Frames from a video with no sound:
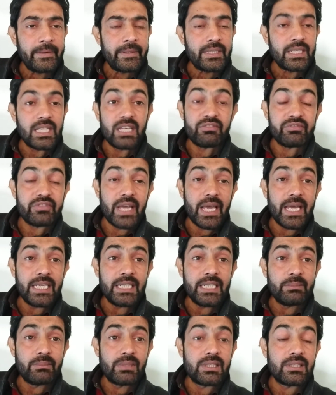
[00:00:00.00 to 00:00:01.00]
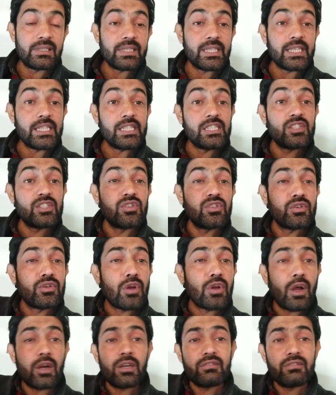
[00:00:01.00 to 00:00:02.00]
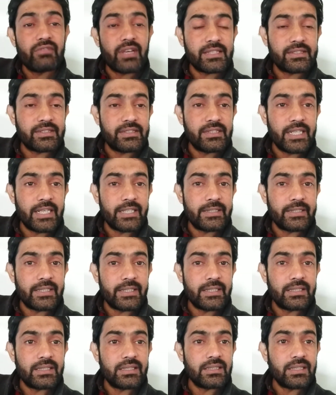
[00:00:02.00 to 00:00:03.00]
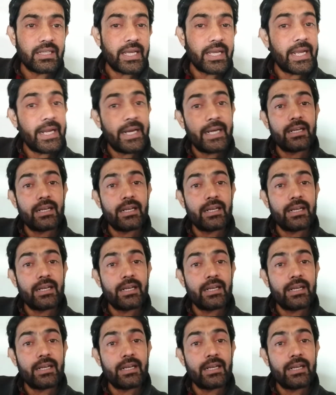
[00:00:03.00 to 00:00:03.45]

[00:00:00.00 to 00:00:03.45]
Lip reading: if animal is not vaccinated and